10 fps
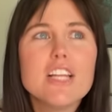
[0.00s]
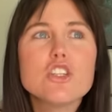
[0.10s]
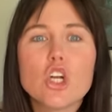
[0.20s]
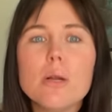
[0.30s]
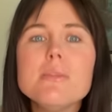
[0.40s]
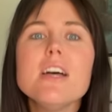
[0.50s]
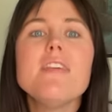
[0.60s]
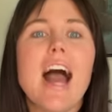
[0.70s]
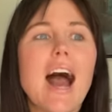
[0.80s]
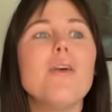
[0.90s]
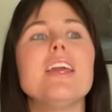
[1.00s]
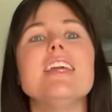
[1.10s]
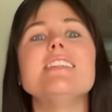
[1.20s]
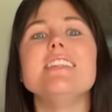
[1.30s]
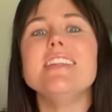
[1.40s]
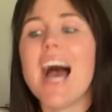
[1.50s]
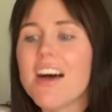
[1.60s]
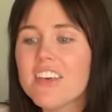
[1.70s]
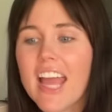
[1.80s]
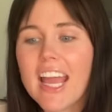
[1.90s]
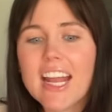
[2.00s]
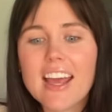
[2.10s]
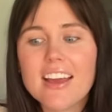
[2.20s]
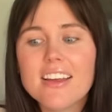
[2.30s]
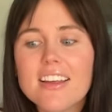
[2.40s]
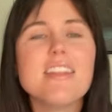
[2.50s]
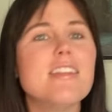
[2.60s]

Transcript: in terms of how he is navigating